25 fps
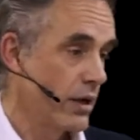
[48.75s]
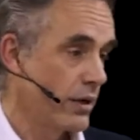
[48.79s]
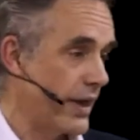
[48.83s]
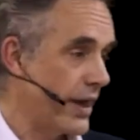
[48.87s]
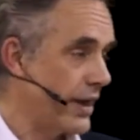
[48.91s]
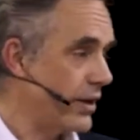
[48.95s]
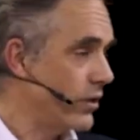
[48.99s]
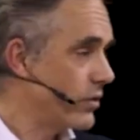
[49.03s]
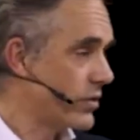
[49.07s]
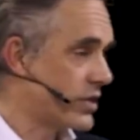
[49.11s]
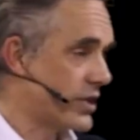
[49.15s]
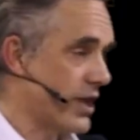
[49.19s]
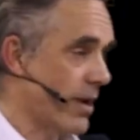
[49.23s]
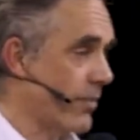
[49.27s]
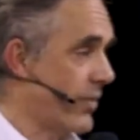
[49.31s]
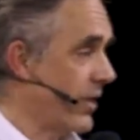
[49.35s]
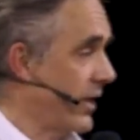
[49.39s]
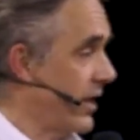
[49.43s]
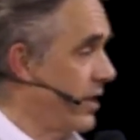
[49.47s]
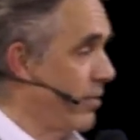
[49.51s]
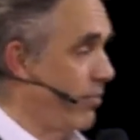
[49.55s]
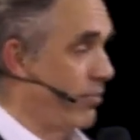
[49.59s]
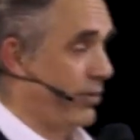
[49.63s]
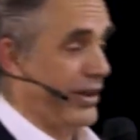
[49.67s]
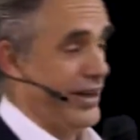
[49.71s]
They do
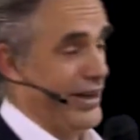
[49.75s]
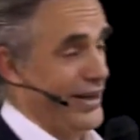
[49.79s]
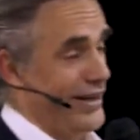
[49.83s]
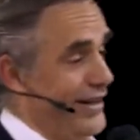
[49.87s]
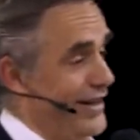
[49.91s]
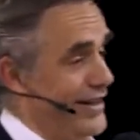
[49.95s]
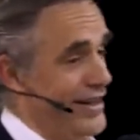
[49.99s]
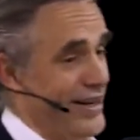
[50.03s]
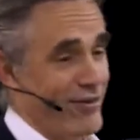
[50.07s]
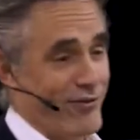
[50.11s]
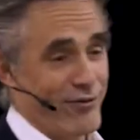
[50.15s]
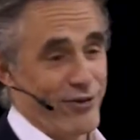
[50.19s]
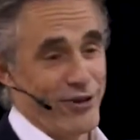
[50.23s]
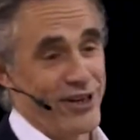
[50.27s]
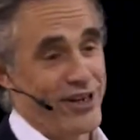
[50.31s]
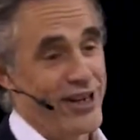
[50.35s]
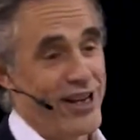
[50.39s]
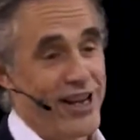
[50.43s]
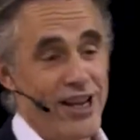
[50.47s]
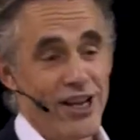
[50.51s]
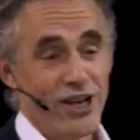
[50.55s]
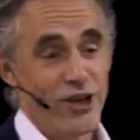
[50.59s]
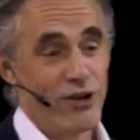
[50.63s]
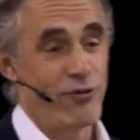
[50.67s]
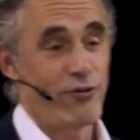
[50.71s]
something completely different.
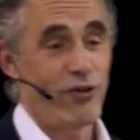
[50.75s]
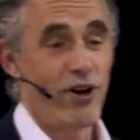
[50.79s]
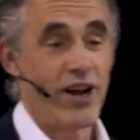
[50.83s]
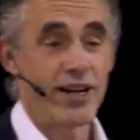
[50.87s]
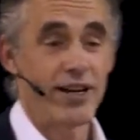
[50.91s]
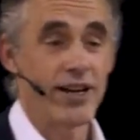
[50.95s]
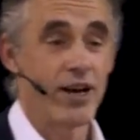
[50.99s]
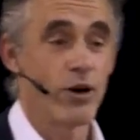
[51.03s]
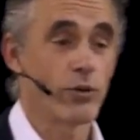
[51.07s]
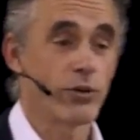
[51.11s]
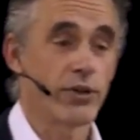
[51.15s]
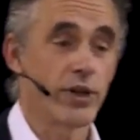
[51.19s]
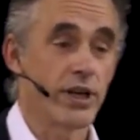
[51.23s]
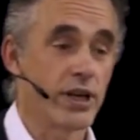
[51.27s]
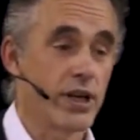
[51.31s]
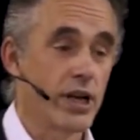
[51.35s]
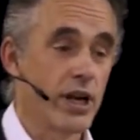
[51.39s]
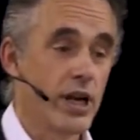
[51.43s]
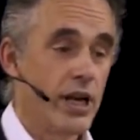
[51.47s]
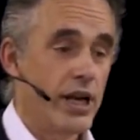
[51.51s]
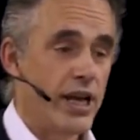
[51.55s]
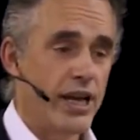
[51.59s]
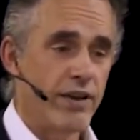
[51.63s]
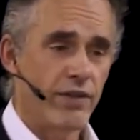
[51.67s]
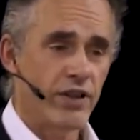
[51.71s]
You find out that
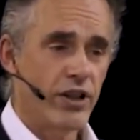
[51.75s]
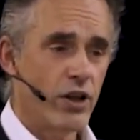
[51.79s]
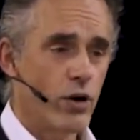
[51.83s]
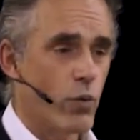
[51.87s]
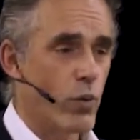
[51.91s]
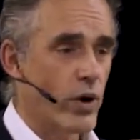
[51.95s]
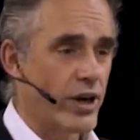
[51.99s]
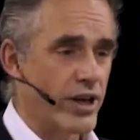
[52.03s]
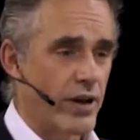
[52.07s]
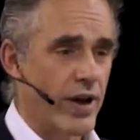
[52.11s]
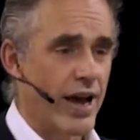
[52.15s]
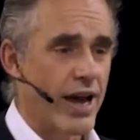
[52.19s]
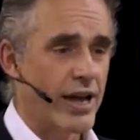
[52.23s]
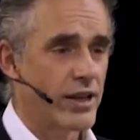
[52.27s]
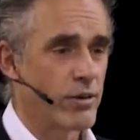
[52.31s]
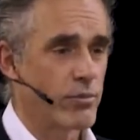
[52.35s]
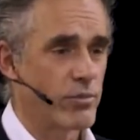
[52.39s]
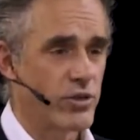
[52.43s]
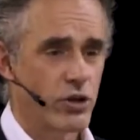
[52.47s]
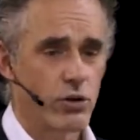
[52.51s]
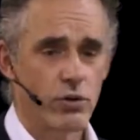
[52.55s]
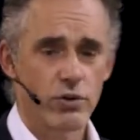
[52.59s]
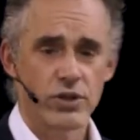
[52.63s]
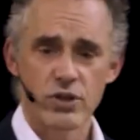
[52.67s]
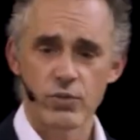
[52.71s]
even though what you had them
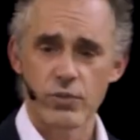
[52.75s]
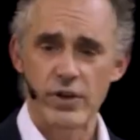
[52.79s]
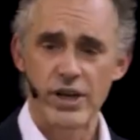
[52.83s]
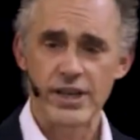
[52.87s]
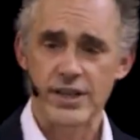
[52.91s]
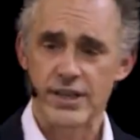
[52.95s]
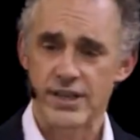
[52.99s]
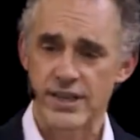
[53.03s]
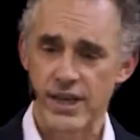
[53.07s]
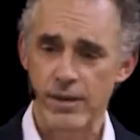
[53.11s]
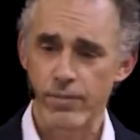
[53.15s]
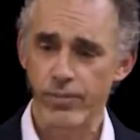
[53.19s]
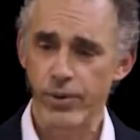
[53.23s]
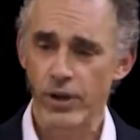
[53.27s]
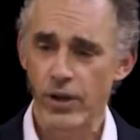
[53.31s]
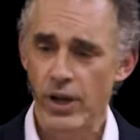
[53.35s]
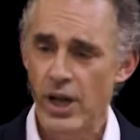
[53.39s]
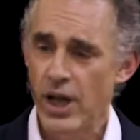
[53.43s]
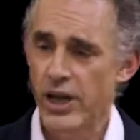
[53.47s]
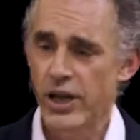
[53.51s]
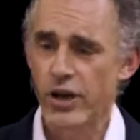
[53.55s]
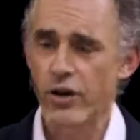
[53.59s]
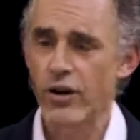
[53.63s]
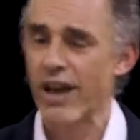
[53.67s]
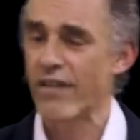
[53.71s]
do is really simple,
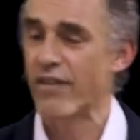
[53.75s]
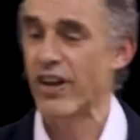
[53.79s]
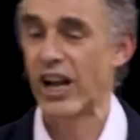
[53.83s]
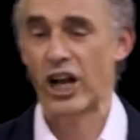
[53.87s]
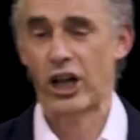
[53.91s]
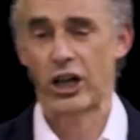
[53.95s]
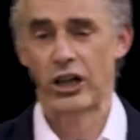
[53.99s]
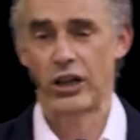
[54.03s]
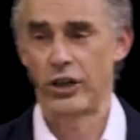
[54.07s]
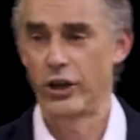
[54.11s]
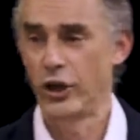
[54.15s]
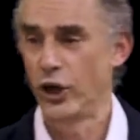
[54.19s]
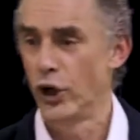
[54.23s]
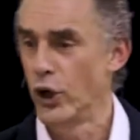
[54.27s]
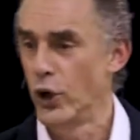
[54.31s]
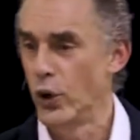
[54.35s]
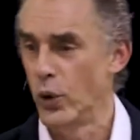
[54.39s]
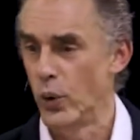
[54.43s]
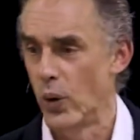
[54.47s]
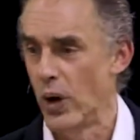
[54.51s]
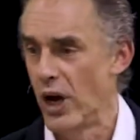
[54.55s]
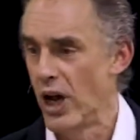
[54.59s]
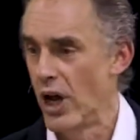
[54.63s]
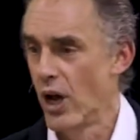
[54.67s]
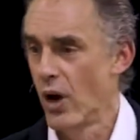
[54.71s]
you don't have a
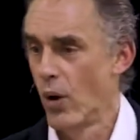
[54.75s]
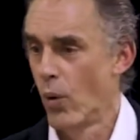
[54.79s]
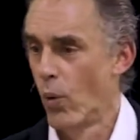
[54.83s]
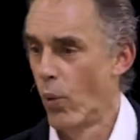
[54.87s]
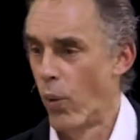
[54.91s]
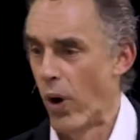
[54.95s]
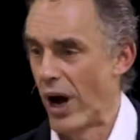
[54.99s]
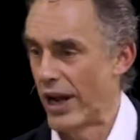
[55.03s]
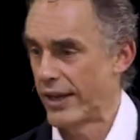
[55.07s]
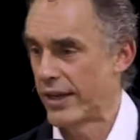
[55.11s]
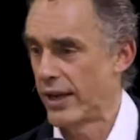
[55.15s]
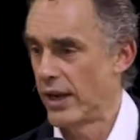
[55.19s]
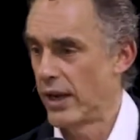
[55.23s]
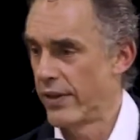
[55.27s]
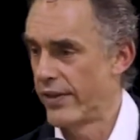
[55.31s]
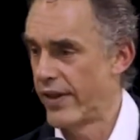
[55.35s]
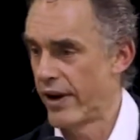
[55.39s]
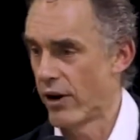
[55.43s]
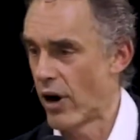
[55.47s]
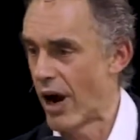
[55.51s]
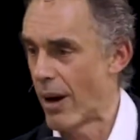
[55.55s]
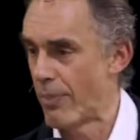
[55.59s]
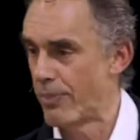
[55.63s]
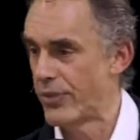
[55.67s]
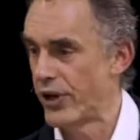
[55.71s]
clue what
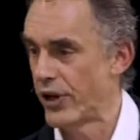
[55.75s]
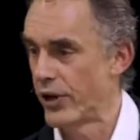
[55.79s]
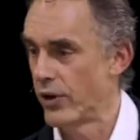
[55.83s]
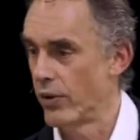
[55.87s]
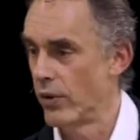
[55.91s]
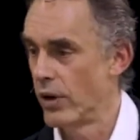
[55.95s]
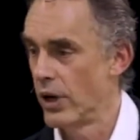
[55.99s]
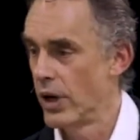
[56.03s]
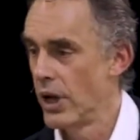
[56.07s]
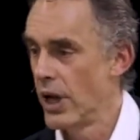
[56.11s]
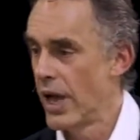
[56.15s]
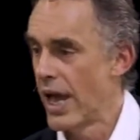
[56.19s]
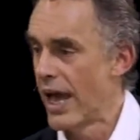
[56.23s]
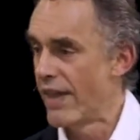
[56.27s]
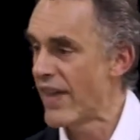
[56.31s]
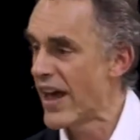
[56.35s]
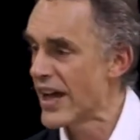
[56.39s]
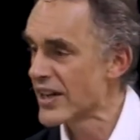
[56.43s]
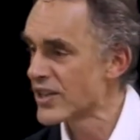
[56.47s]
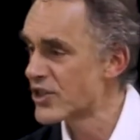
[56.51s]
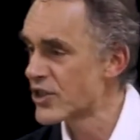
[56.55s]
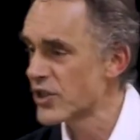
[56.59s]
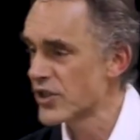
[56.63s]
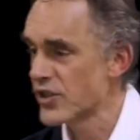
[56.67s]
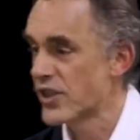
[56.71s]
they're up to. And
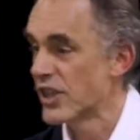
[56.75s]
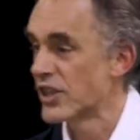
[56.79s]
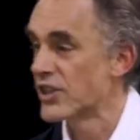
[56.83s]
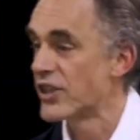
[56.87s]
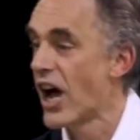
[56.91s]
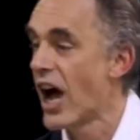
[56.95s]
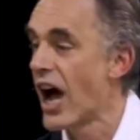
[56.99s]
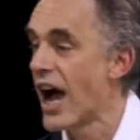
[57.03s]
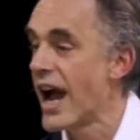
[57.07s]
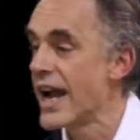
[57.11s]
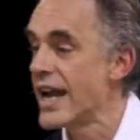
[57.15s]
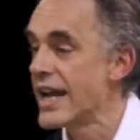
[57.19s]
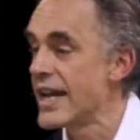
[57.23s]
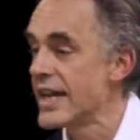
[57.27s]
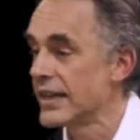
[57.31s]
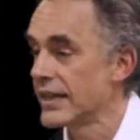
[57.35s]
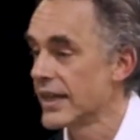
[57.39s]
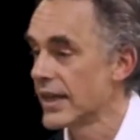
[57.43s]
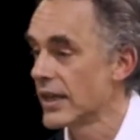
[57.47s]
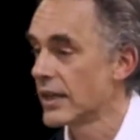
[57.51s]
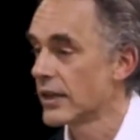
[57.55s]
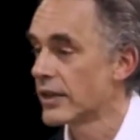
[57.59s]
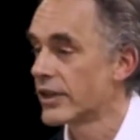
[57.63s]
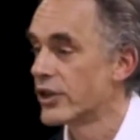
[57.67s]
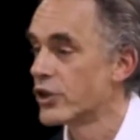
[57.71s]
that's just a tiny
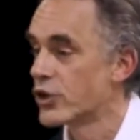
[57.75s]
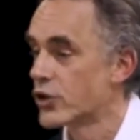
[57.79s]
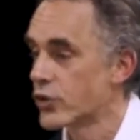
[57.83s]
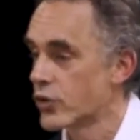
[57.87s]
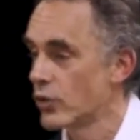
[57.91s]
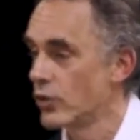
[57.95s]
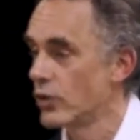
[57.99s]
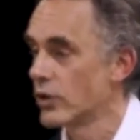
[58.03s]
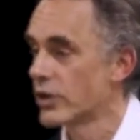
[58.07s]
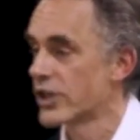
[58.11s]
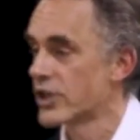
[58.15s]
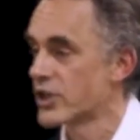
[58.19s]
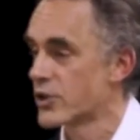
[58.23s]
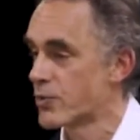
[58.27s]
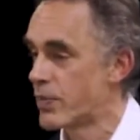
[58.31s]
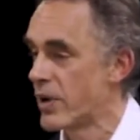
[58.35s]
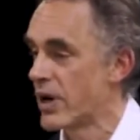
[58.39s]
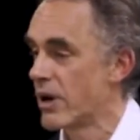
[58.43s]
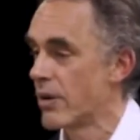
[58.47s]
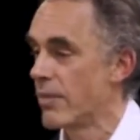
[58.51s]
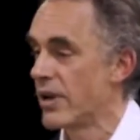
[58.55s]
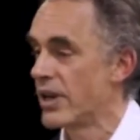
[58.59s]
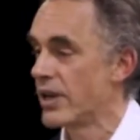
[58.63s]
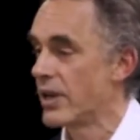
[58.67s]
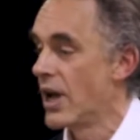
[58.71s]
little controlled
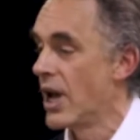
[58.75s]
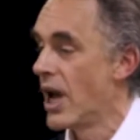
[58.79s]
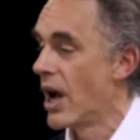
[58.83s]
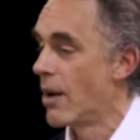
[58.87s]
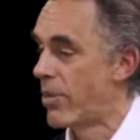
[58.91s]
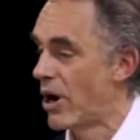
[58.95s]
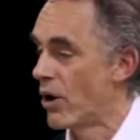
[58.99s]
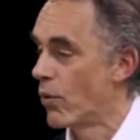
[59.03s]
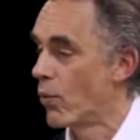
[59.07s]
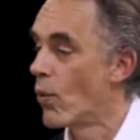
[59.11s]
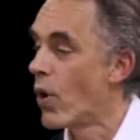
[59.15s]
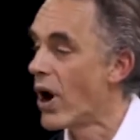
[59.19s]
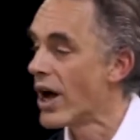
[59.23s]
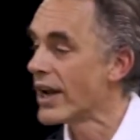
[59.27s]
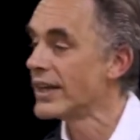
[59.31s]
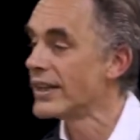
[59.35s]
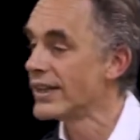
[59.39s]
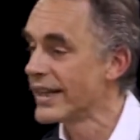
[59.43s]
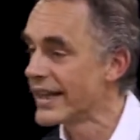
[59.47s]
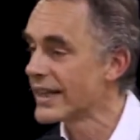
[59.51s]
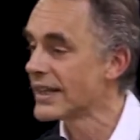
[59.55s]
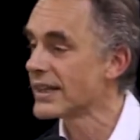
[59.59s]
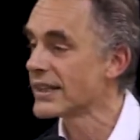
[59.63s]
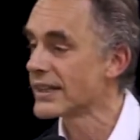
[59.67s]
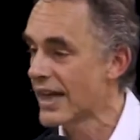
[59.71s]
experiment about
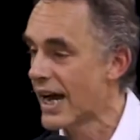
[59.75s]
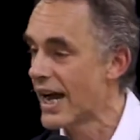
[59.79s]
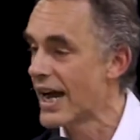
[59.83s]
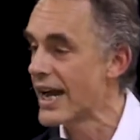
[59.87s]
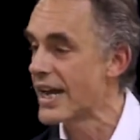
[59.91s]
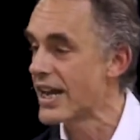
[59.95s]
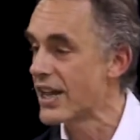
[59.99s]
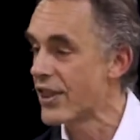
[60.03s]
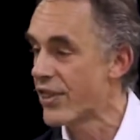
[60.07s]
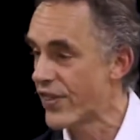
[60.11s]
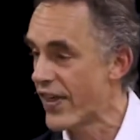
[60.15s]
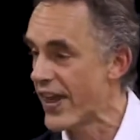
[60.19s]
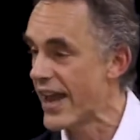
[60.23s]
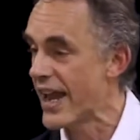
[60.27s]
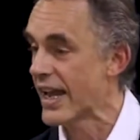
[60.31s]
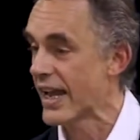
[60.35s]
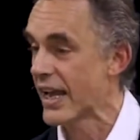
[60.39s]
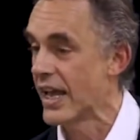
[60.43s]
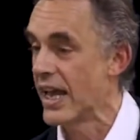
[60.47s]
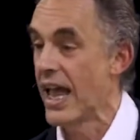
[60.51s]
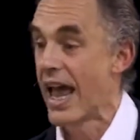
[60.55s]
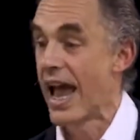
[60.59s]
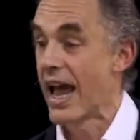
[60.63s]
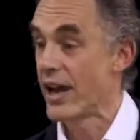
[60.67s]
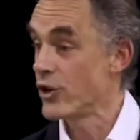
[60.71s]
one little tiny
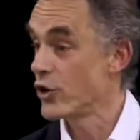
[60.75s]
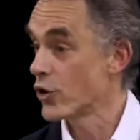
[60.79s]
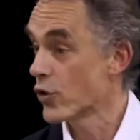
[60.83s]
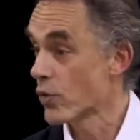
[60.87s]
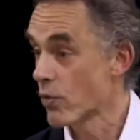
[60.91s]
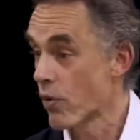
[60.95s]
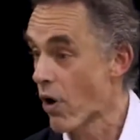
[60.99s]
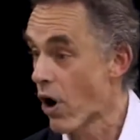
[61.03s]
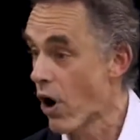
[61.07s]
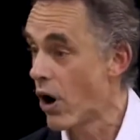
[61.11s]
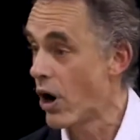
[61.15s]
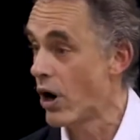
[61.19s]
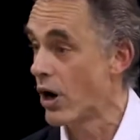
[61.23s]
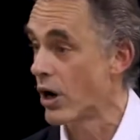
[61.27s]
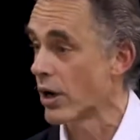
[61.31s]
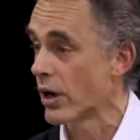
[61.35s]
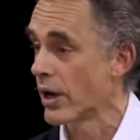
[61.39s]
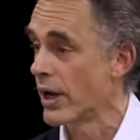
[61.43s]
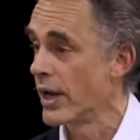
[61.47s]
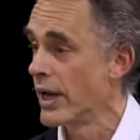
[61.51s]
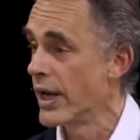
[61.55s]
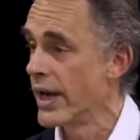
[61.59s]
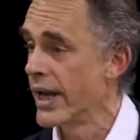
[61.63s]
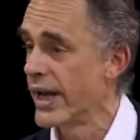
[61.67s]
thing, and you're wrong.